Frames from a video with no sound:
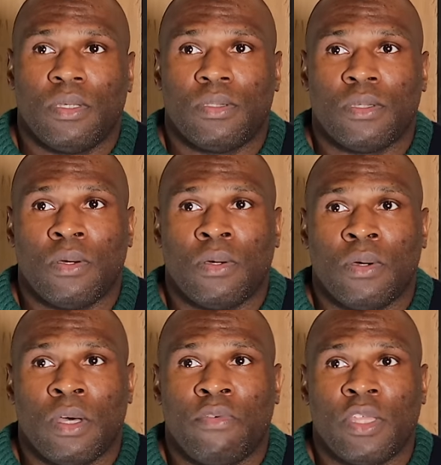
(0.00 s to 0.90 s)

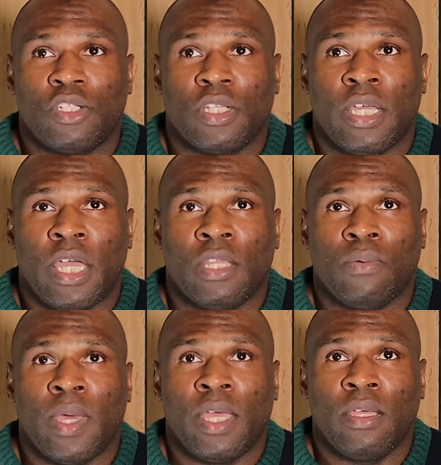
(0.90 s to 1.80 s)
So eventually,
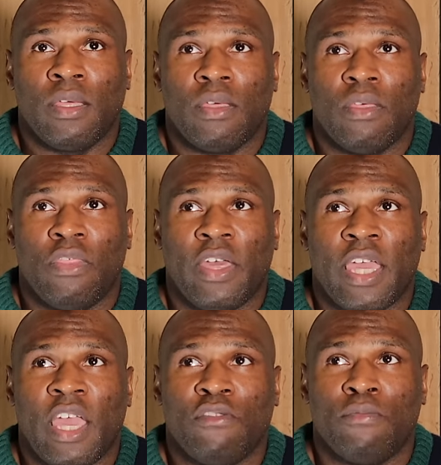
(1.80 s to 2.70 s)
anyway, they
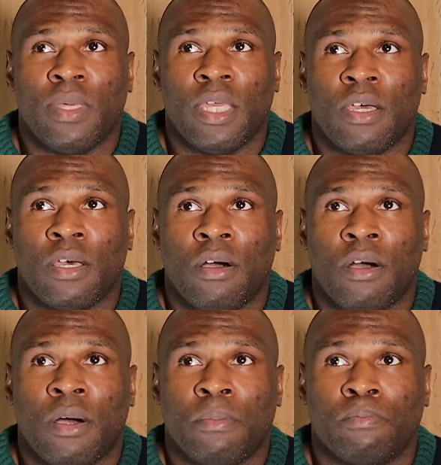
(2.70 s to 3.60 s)
gave me
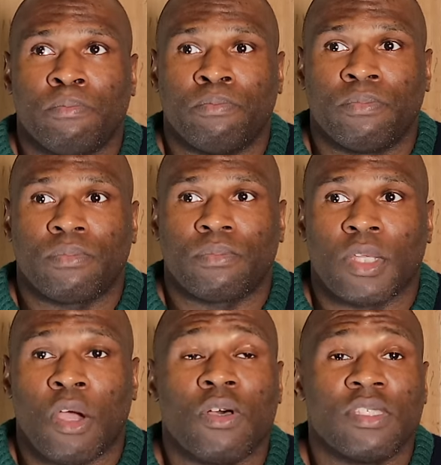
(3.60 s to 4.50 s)

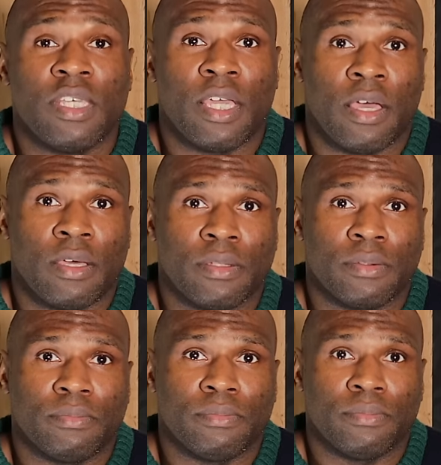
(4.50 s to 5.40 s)
I got a CCAT.
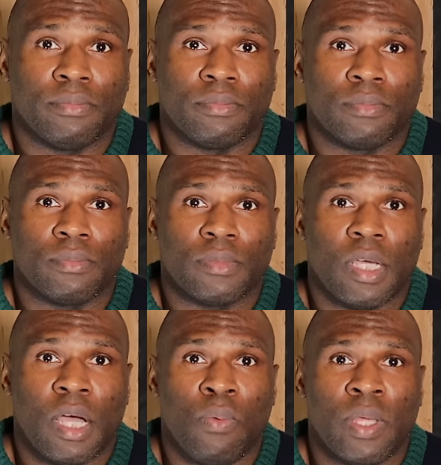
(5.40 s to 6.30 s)

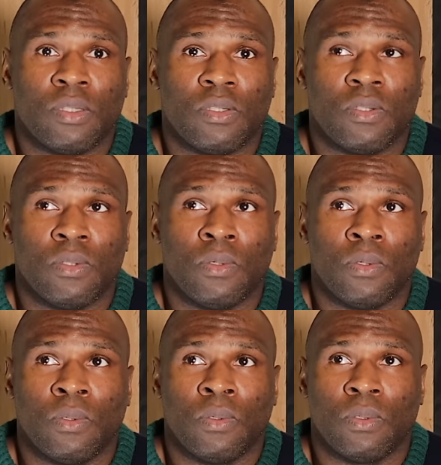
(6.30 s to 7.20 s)
I went
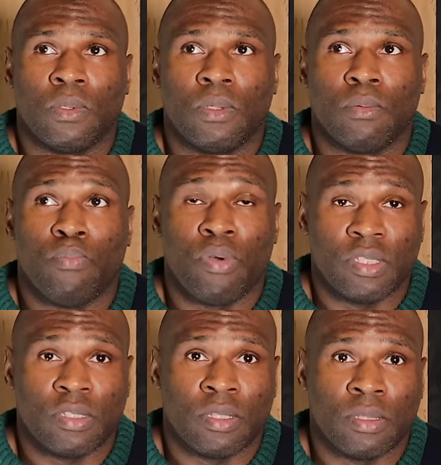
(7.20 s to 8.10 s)
to
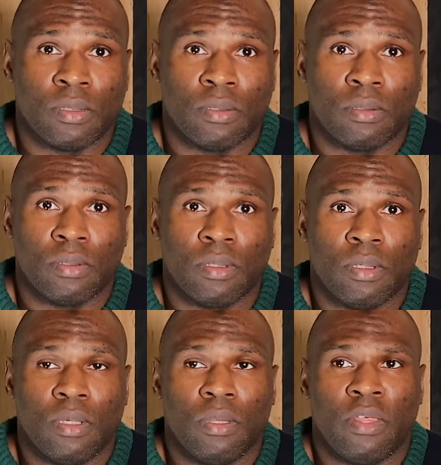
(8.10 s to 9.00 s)
Brixton,
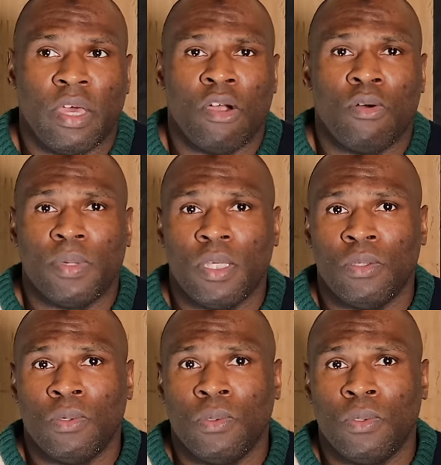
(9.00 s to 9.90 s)
the LPU
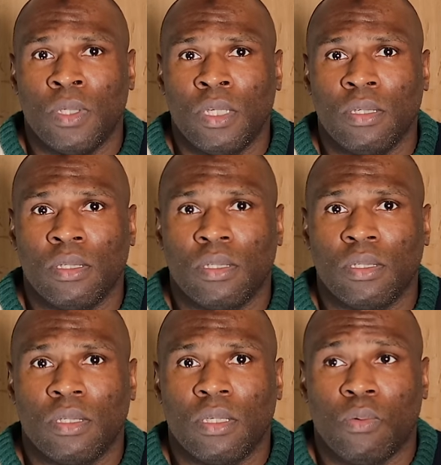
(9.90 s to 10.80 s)
unit,
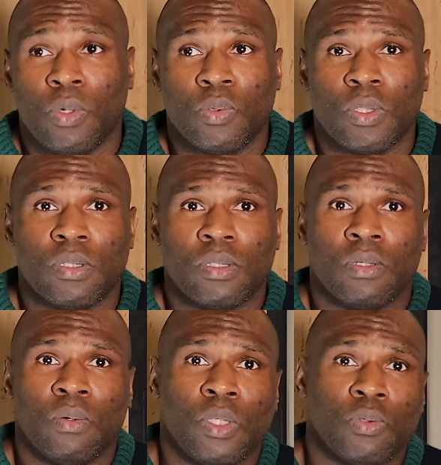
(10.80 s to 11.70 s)

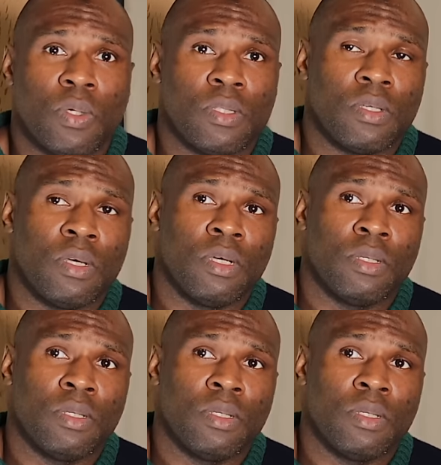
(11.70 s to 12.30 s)
which was